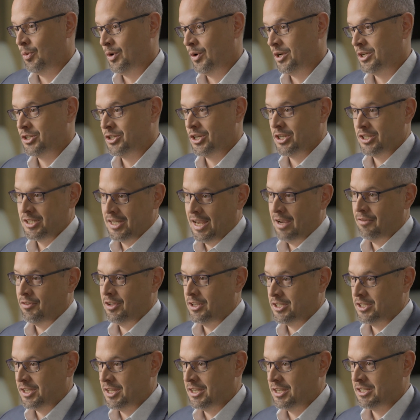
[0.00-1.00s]
which is
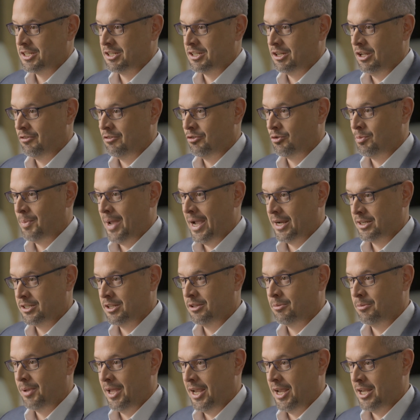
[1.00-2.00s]
savings that's delivered
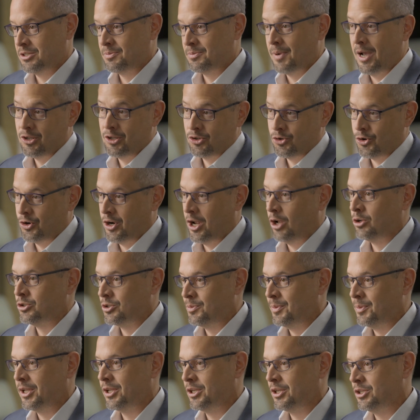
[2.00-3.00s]
back to the plan sponsor and
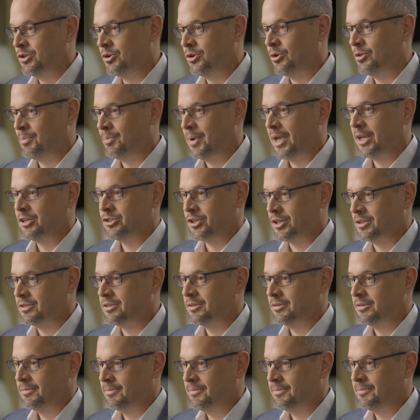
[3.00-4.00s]
ultimately to the
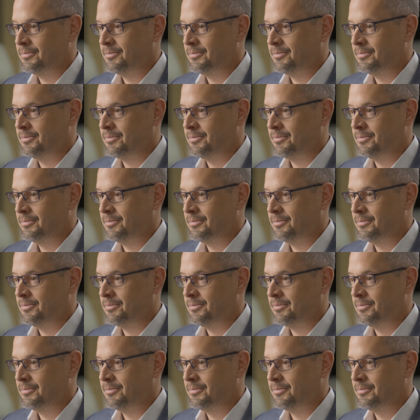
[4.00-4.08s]
patient.